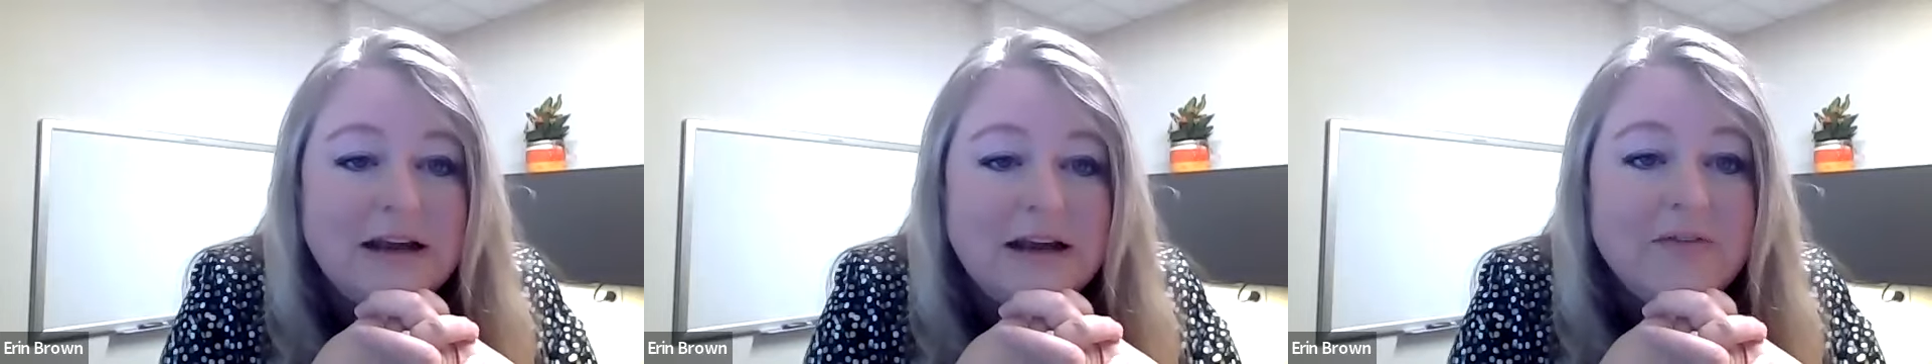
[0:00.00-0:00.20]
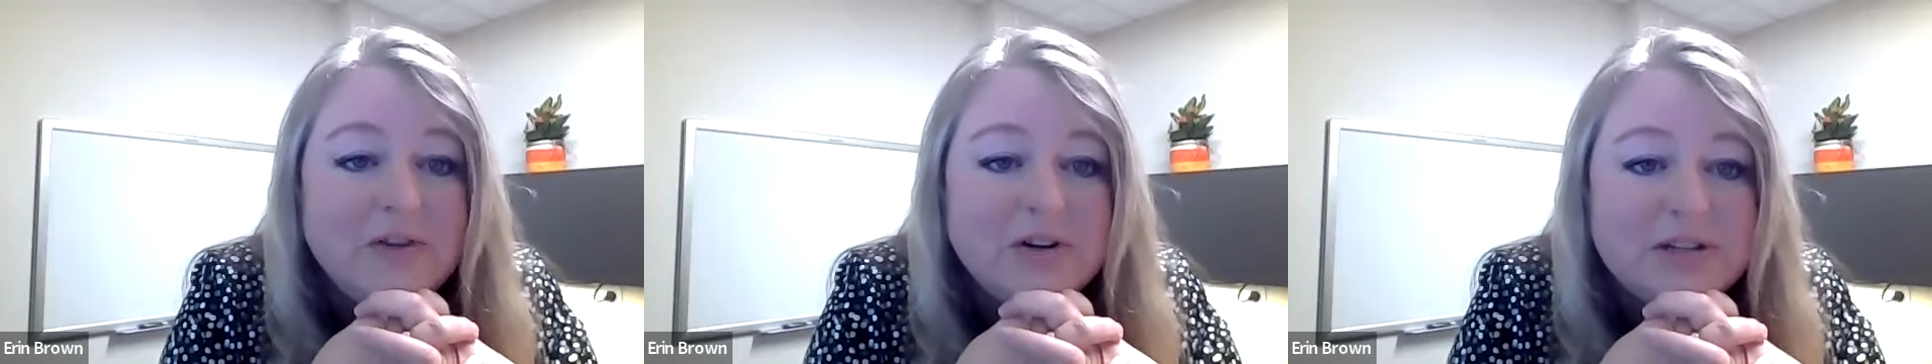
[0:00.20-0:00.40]

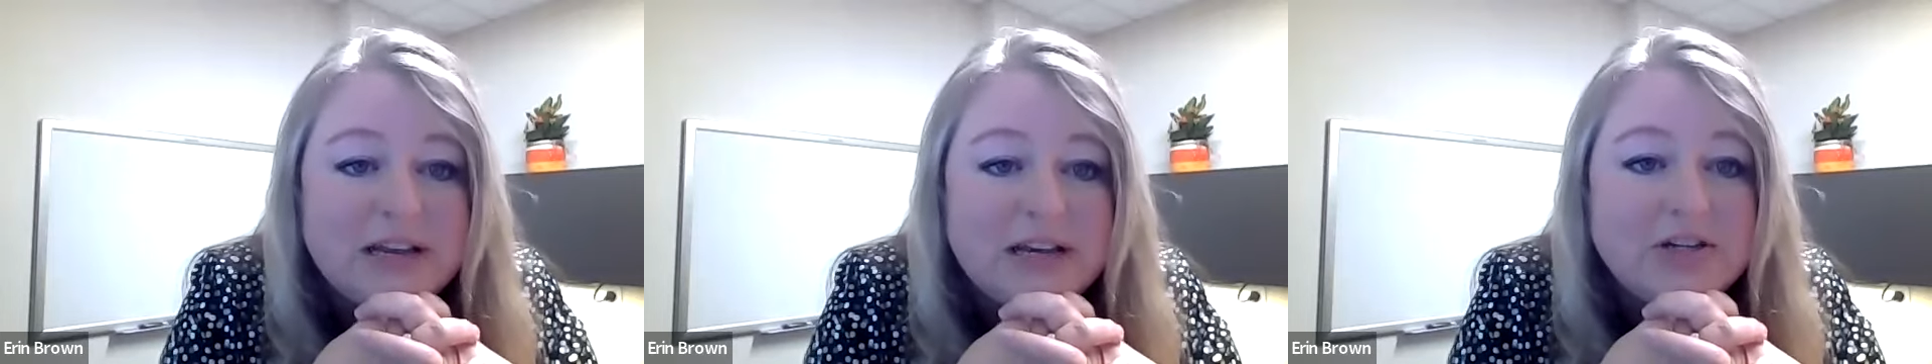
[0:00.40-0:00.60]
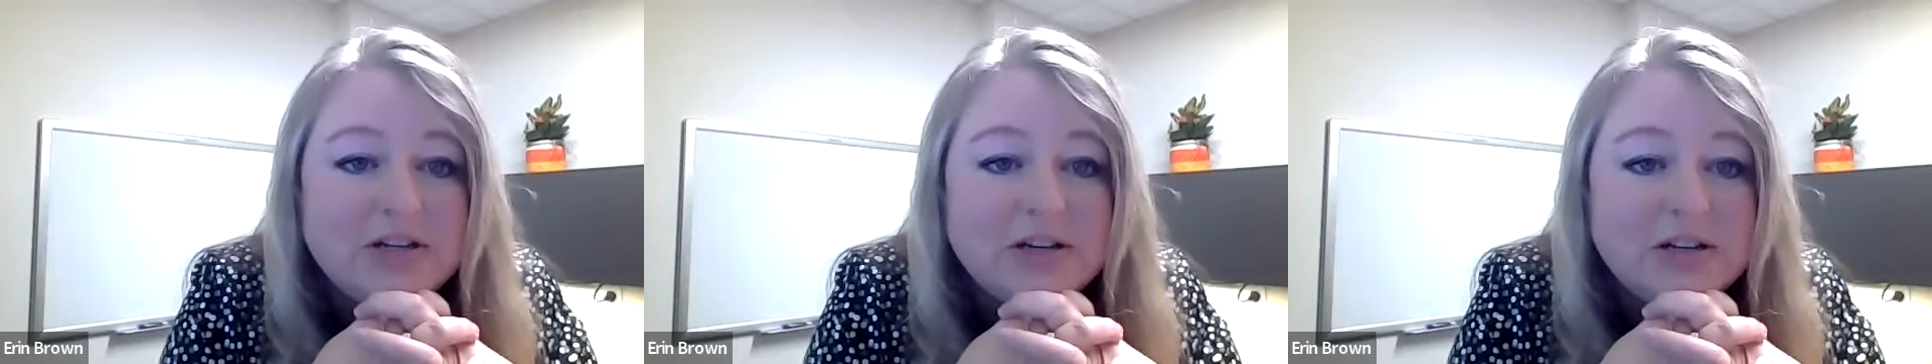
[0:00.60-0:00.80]

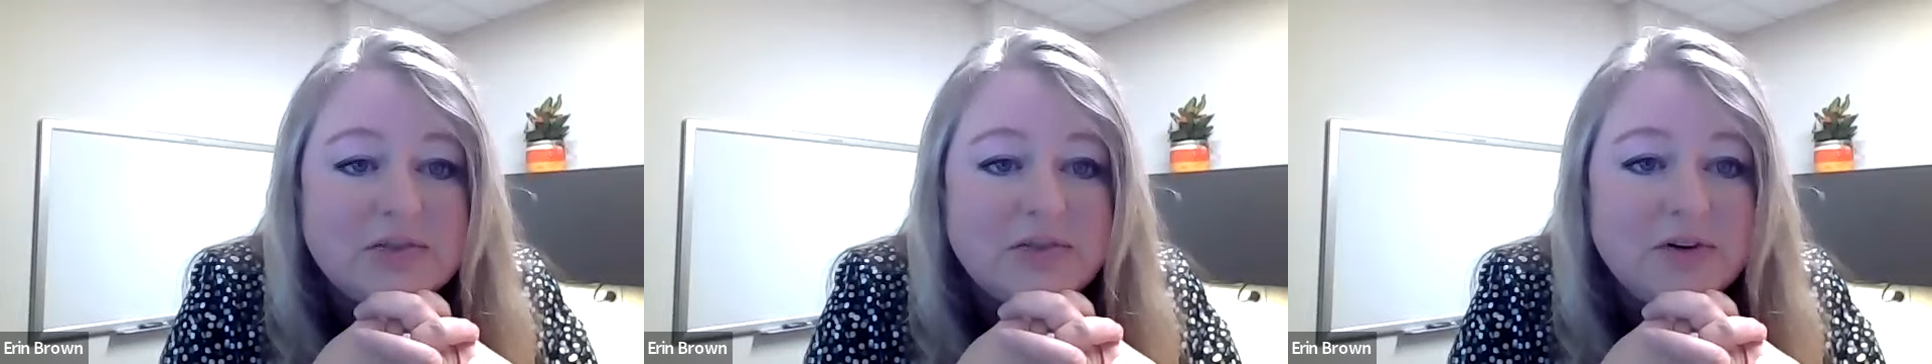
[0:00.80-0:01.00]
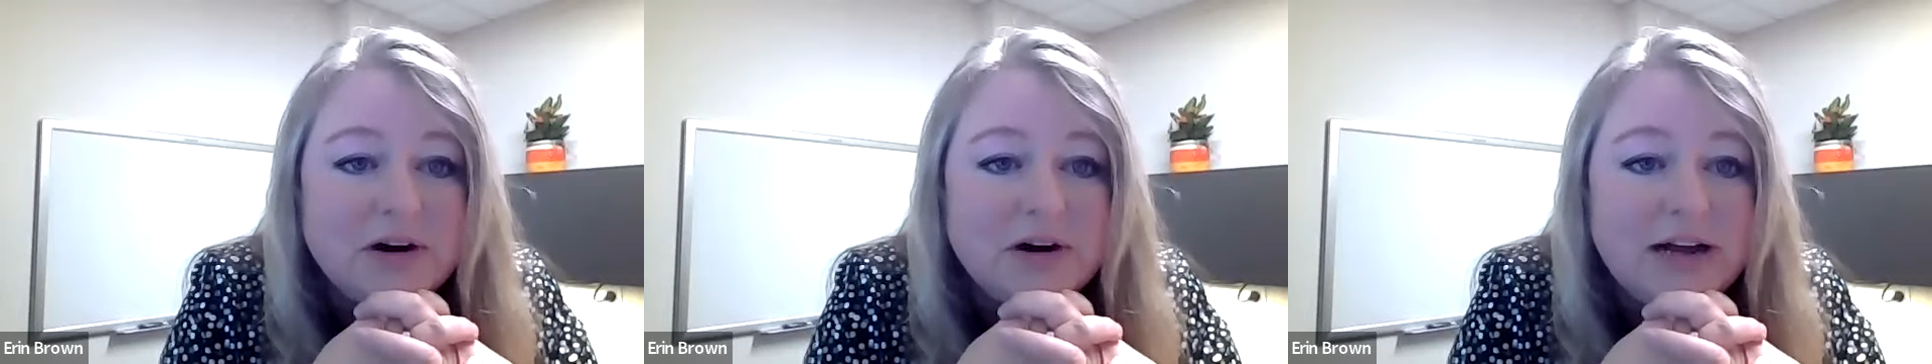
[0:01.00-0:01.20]
conversations
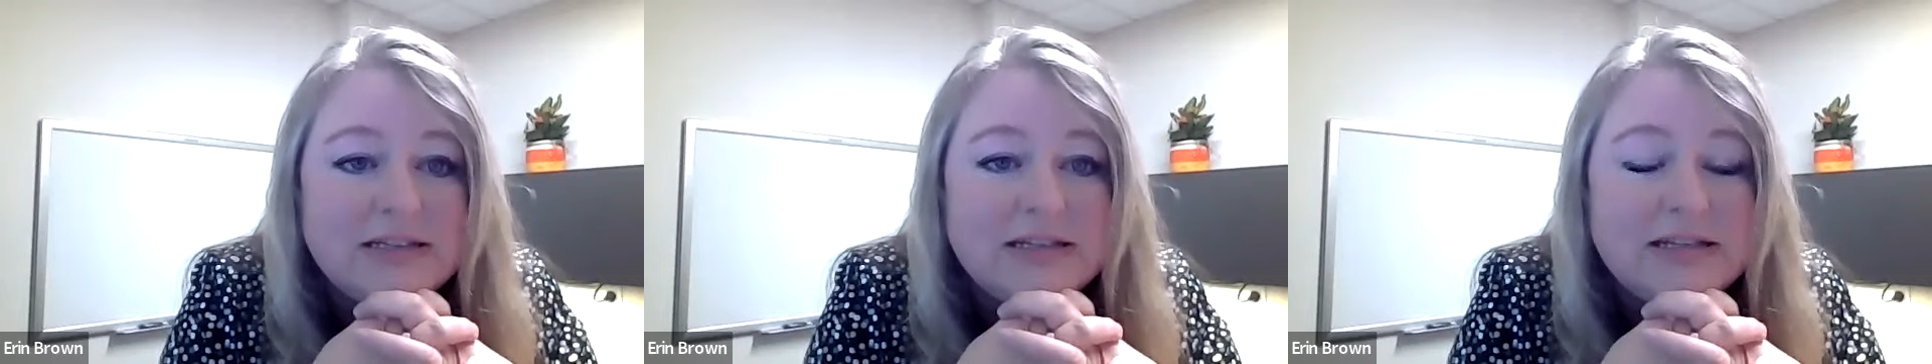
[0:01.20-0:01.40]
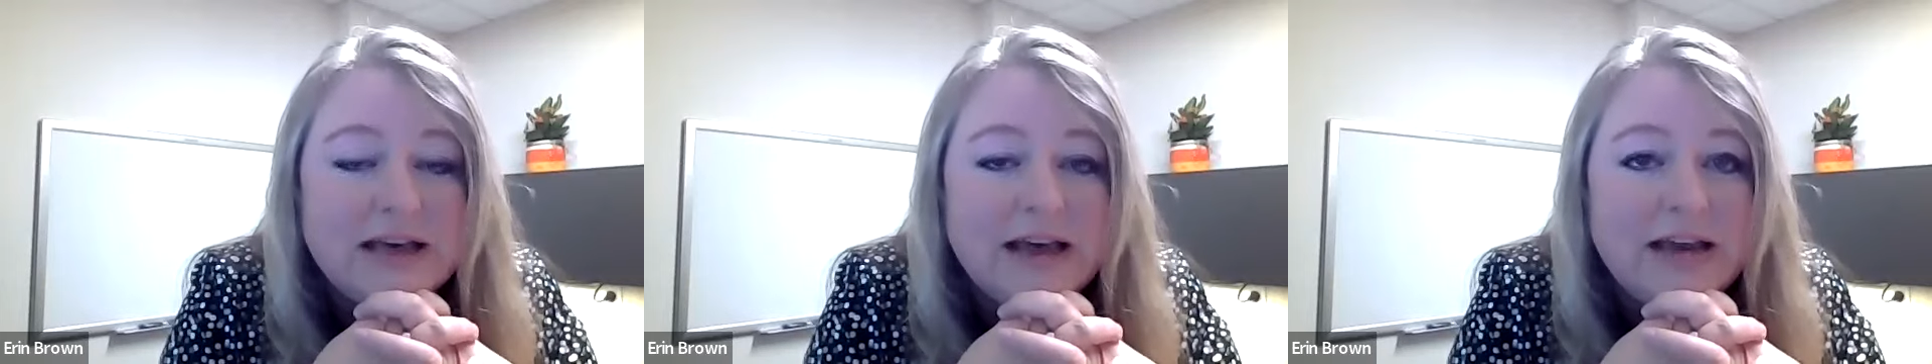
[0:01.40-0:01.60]
for
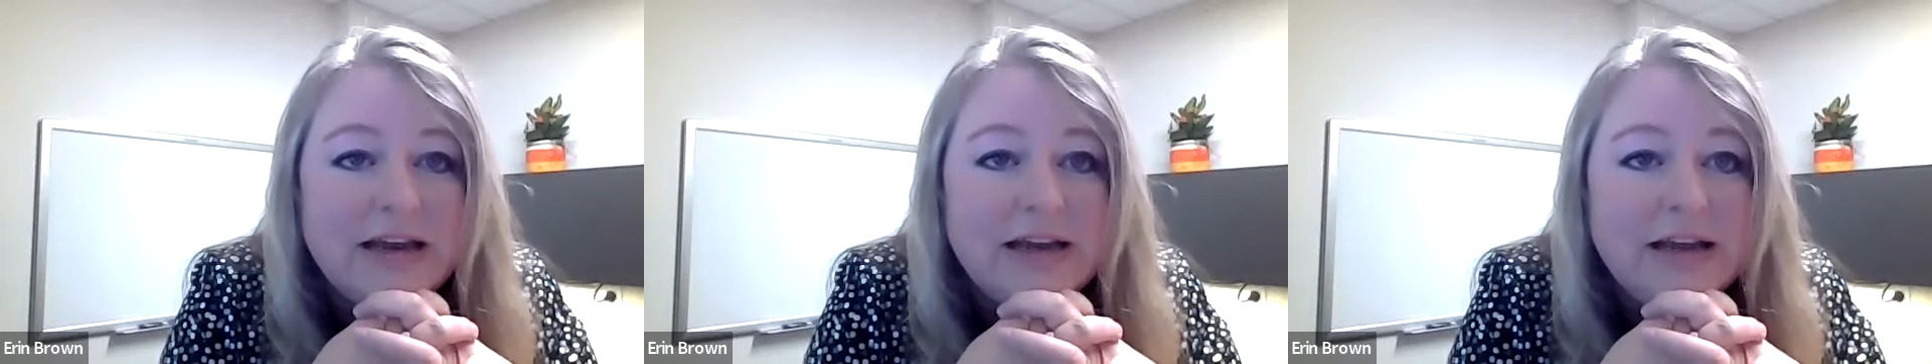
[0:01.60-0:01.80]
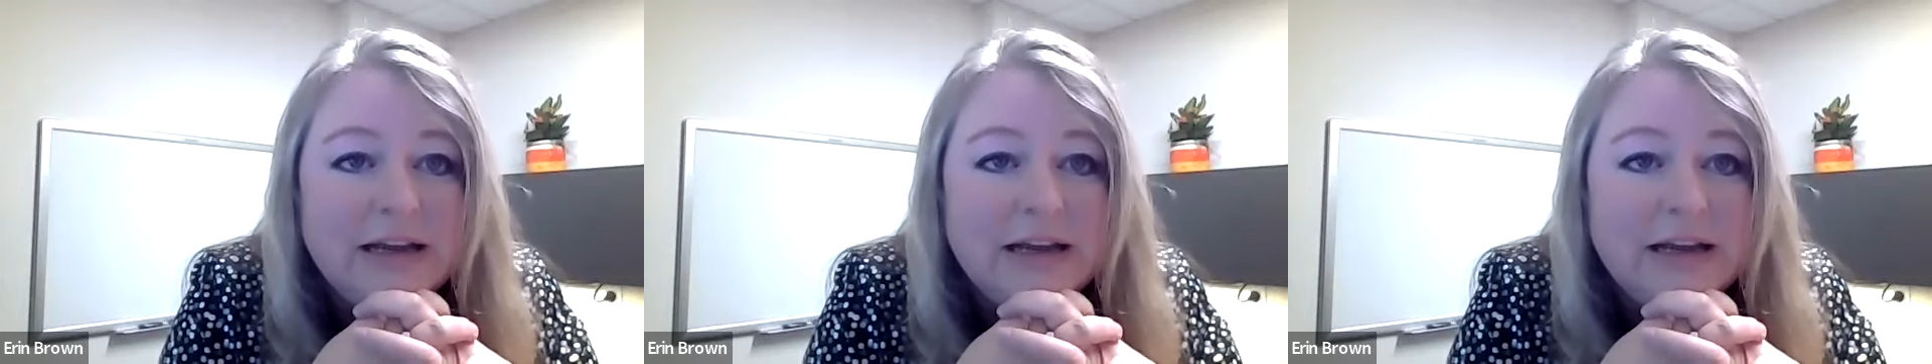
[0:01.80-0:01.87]
us that